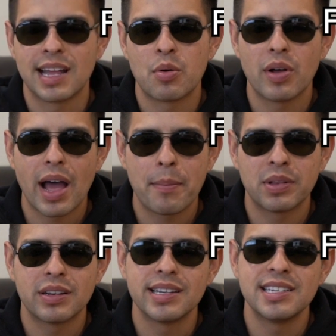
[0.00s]
That will
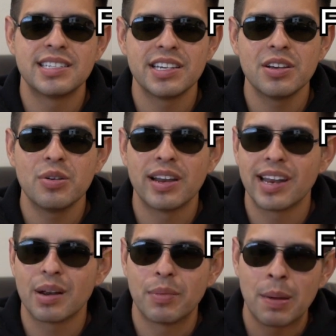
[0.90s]
happen to the ECU, and
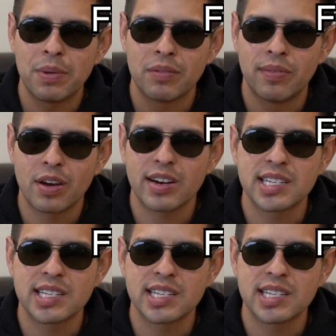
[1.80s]
then it might be a very